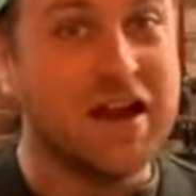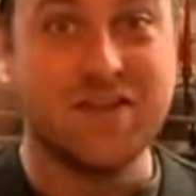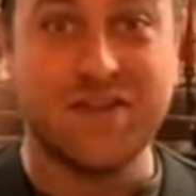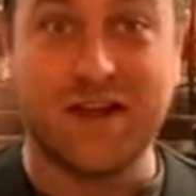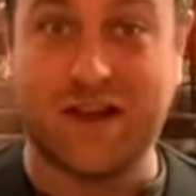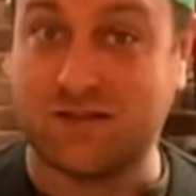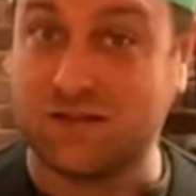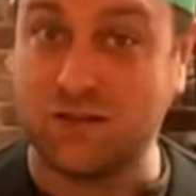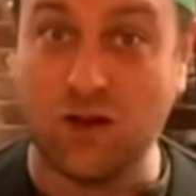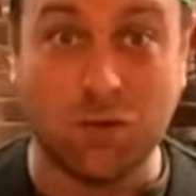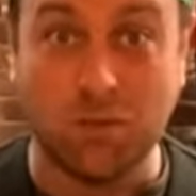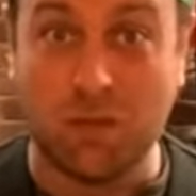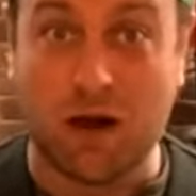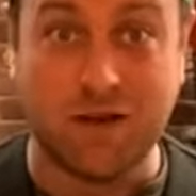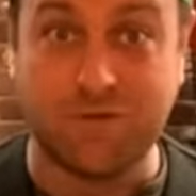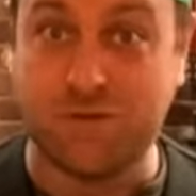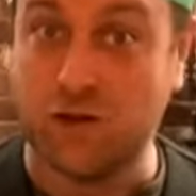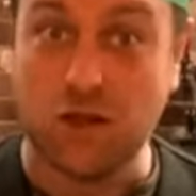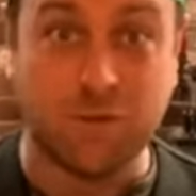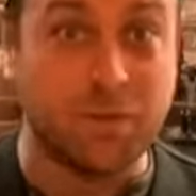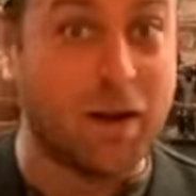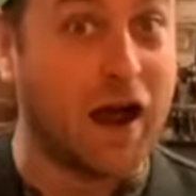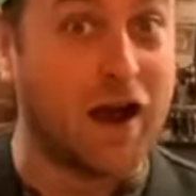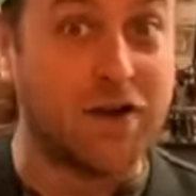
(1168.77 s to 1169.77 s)
That's not my
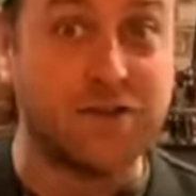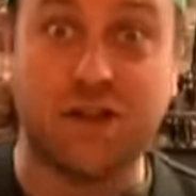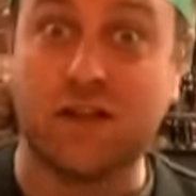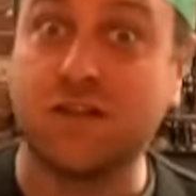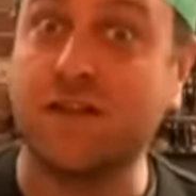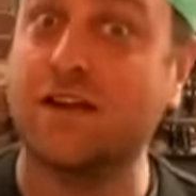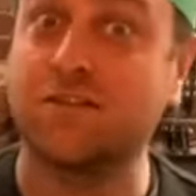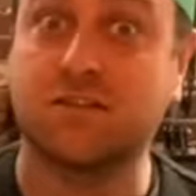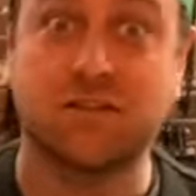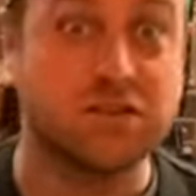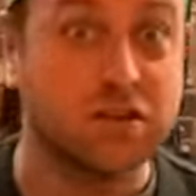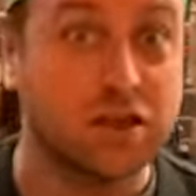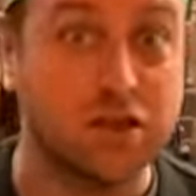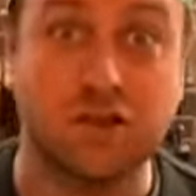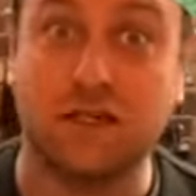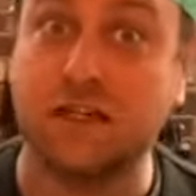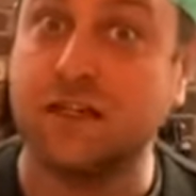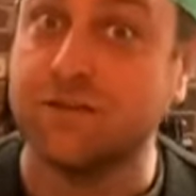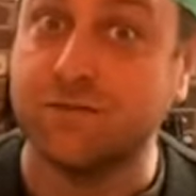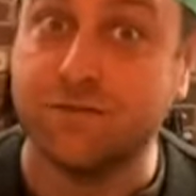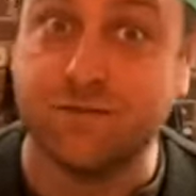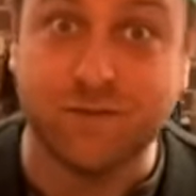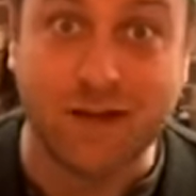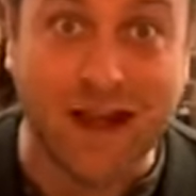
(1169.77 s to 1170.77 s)
view, but I think that's a
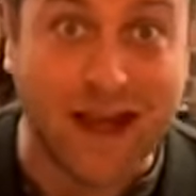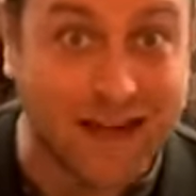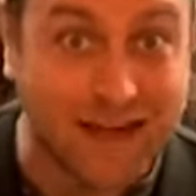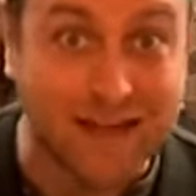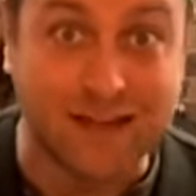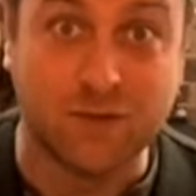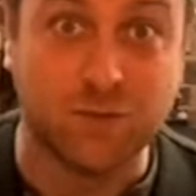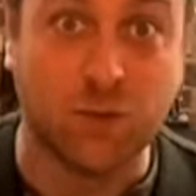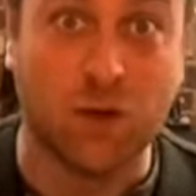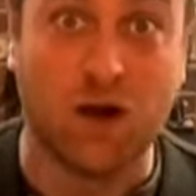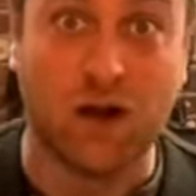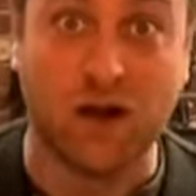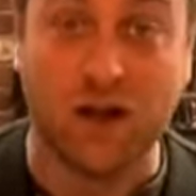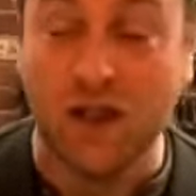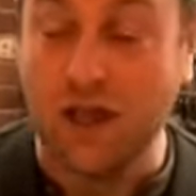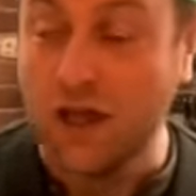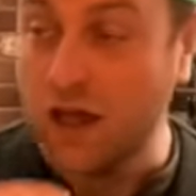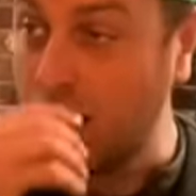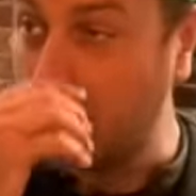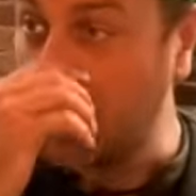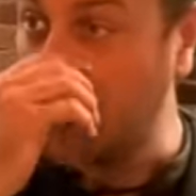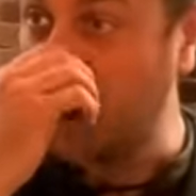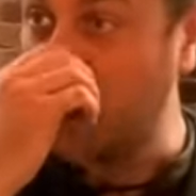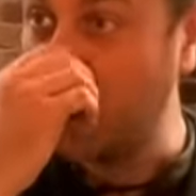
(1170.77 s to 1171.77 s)
totally valid one.
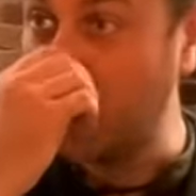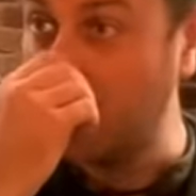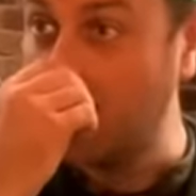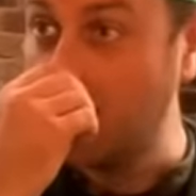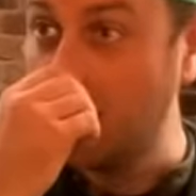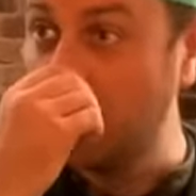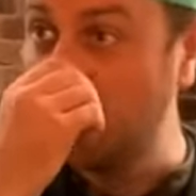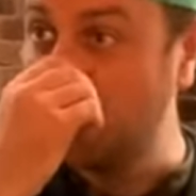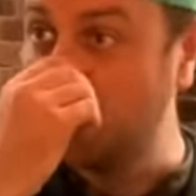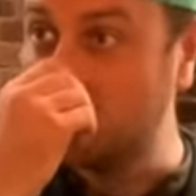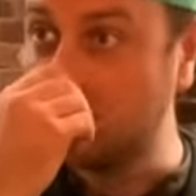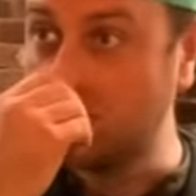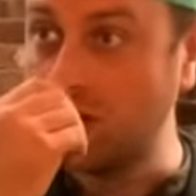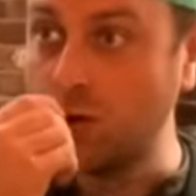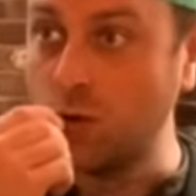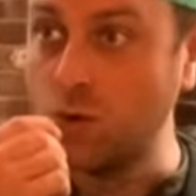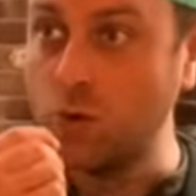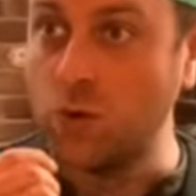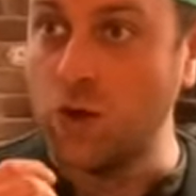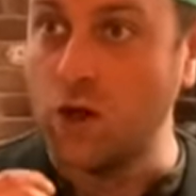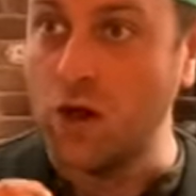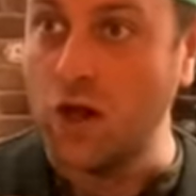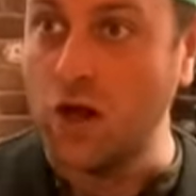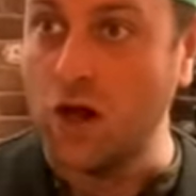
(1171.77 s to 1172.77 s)

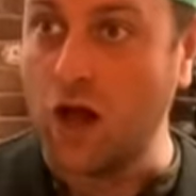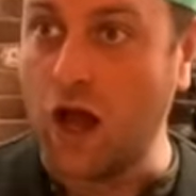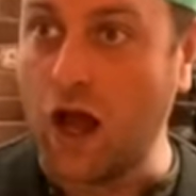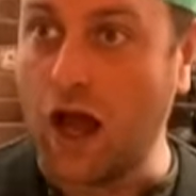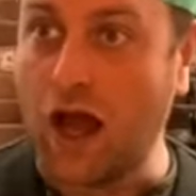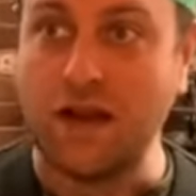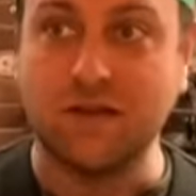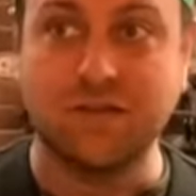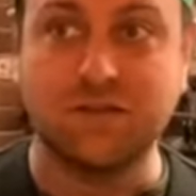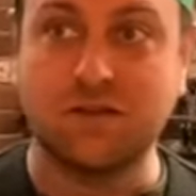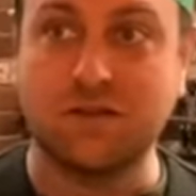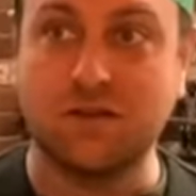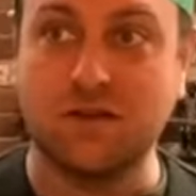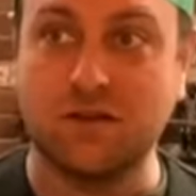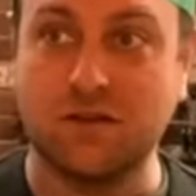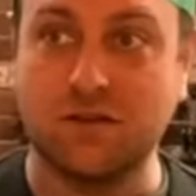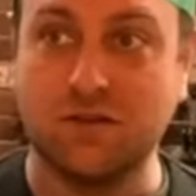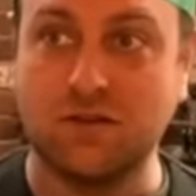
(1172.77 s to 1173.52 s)
So as